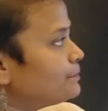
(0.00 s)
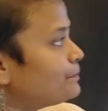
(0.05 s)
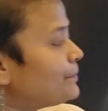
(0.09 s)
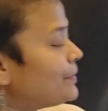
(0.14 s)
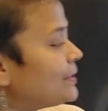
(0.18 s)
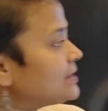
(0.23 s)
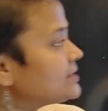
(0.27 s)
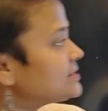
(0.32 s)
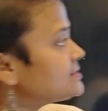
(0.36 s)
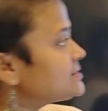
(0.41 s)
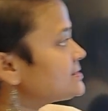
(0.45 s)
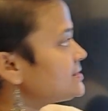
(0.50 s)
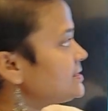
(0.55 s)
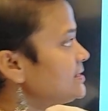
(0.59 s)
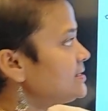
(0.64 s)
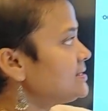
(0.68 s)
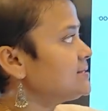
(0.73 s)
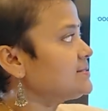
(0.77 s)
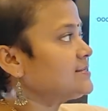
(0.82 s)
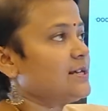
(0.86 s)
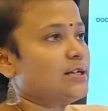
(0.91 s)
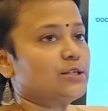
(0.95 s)
percent
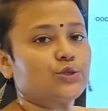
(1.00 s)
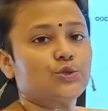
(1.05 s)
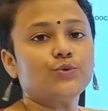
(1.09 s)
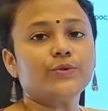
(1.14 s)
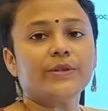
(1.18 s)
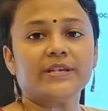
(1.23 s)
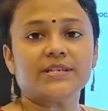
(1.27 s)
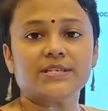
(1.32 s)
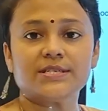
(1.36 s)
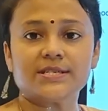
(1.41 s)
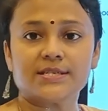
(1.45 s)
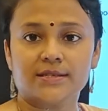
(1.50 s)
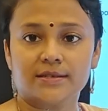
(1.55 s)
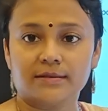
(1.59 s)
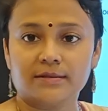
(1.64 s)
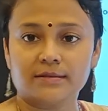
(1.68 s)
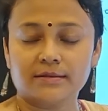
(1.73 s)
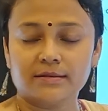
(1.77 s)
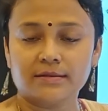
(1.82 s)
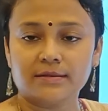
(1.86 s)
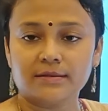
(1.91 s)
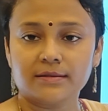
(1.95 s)

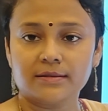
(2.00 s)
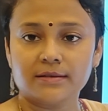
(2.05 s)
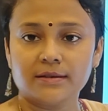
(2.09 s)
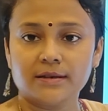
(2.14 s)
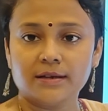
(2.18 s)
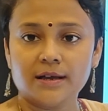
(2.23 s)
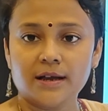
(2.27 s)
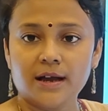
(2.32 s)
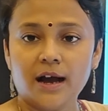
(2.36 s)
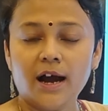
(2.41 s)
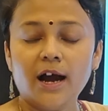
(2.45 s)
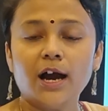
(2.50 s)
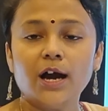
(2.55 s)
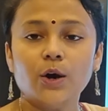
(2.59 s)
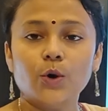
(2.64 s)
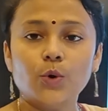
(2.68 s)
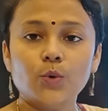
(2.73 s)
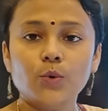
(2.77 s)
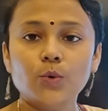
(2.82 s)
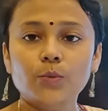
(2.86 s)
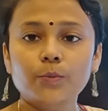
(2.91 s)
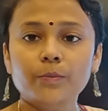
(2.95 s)
saturation,
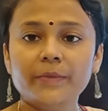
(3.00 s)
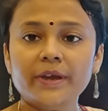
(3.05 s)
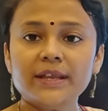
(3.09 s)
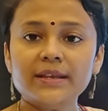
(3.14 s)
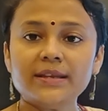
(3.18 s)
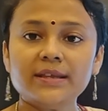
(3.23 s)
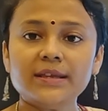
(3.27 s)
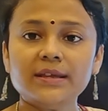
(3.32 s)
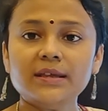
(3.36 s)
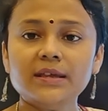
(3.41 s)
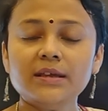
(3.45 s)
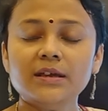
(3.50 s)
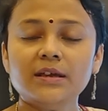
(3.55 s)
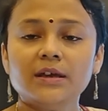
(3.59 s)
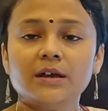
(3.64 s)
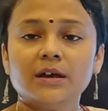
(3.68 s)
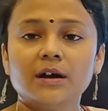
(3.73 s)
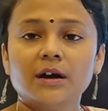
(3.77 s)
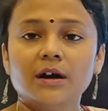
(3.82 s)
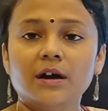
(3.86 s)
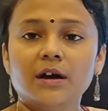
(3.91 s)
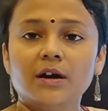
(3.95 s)
how many
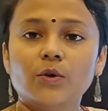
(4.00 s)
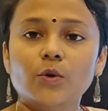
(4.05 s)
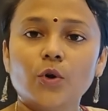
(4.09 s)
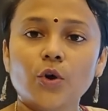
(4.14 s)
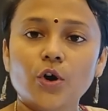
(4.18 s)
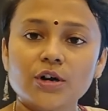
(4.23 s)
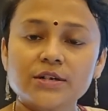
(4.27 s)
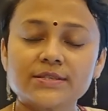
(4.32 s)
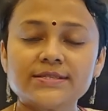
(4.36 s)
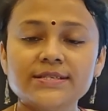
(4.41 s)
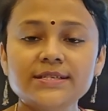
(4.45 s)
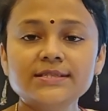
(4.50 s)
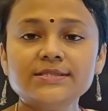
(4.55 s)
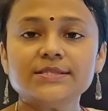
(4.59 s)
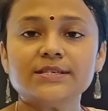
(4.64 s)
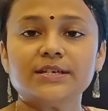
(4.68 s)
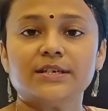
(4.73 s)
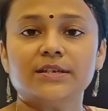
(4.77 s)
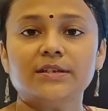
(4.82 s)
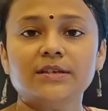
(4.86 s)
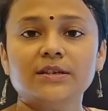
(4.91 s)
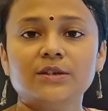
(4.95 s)

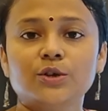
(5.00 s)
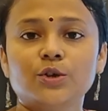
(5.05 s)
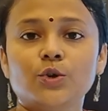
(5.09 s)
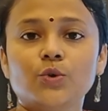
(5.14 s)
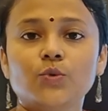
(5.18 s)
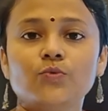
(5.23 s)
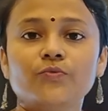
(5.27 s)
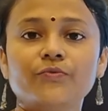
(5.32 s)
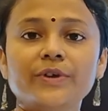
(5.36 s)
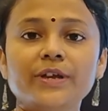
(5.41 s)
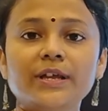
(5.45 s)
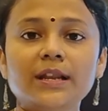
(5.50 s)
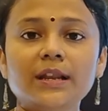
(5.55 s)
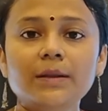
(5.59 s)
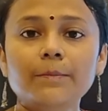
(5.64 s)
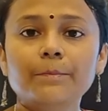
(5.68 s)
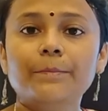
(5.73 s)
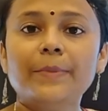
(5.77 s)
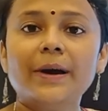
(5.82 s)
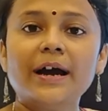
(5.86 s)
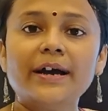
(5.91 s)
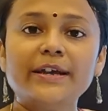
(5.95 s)
oxygen will
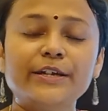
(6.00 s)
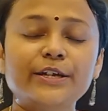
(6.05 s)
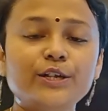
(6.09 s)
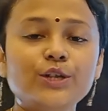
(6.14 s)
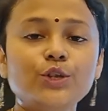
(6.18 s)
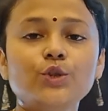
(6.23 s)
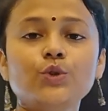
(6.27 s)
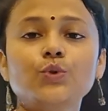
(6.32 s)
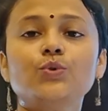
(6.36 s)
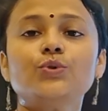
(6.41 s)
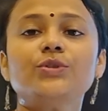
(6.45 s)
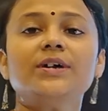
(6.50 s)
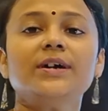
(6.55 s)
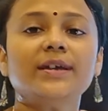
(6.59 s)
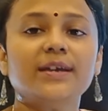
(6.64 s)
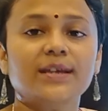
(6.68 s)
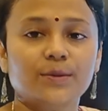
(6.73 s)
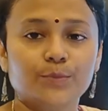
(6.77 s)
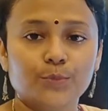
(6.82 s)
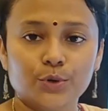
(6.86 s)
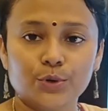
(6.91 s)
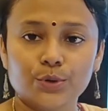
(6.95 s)
bind to the
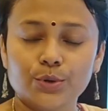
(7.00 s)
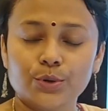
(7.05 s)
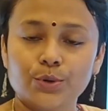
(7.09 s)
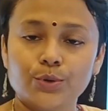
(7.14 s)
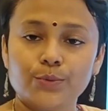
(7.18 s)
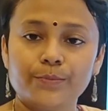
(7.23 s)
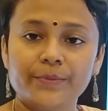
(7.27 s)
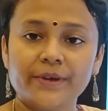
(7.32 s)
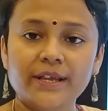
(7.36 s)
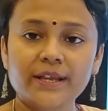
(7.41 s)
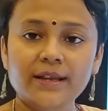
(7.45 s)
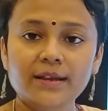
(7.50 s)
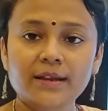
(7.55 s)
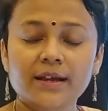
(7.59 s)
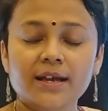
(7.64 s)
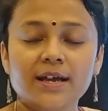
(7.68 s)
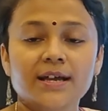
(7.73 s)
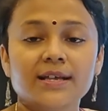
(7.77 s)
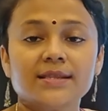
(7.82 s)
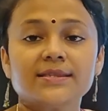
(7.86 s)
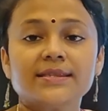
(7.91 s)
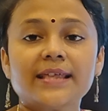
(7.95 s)
hemoglobin,
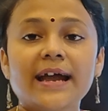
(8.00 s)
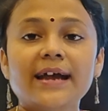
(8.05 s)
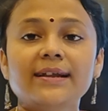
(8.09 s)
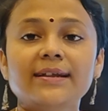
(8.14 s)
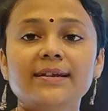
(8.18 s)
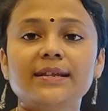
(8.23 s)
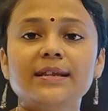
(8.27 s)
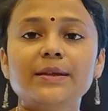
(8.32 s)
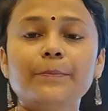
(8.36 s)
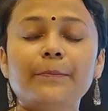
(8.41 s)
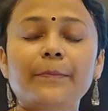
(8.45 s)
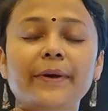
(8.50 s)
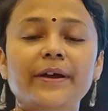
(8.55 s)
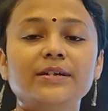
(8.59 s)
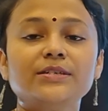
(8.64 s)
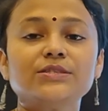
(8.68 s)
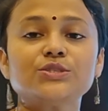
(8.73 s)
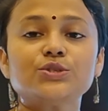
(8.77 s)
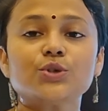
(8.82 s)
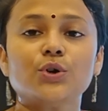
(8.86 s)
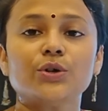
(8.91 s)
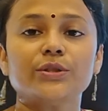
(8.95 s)
that
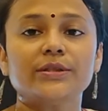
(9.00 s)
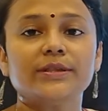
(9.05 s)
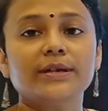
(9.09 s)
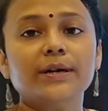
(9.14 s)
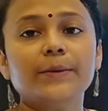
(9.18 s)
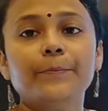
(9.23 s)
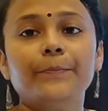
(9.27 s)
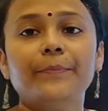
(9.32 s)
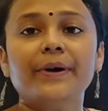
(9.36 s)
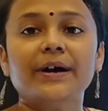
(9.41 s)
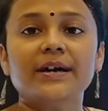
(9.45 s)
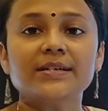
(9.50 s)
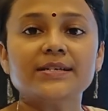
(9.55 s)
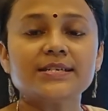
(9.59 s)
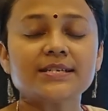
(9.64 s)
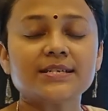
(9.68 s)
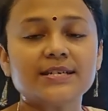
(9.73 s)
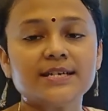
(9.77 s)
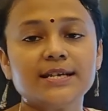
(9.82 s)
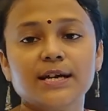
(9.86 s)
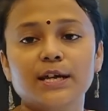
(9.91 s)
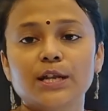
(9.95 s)
depends on the
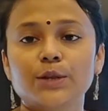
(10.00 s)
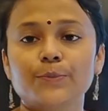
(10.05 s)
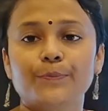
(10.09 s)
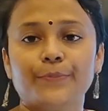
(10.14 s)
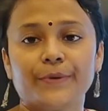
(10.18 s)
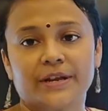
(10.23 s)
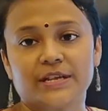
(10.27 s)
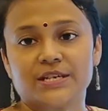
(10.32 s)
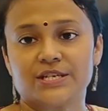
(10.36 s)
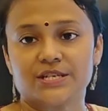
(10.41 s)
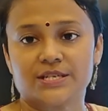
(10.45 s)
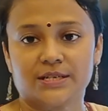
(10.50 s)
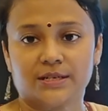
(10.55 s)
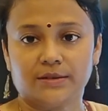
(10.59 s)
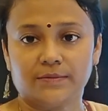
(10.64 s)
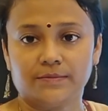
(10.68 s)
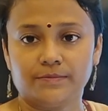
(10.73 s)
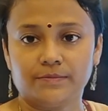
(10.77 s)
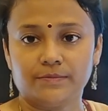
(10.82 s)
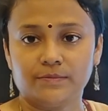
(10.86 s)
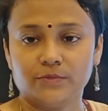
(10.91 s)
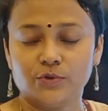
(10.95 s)
partial pressure.
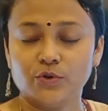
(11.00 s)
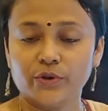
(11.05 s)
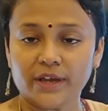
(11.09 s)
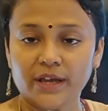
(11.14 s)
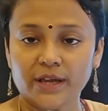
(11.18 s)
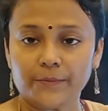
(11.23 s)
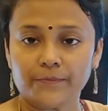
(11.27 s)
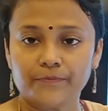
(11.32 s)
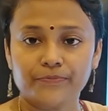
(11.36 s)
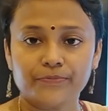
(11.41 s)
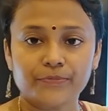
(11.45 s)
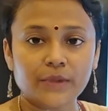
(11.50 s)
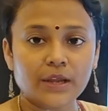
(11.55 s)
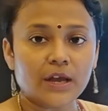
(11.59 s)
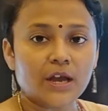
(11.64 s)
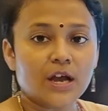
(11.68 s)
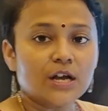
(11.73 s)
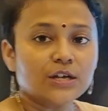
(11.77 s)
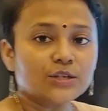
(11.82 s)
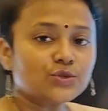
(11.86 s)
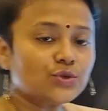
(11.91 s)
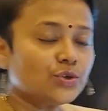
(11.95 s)
Okay.
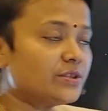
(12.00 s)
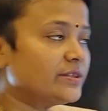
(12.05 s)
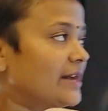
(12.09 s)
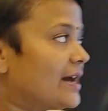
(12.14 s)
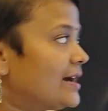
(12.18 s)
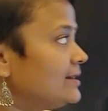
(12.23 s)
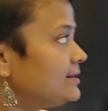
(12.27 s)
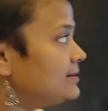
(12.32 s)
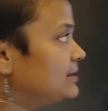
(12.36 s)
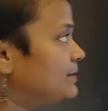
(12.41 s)
So that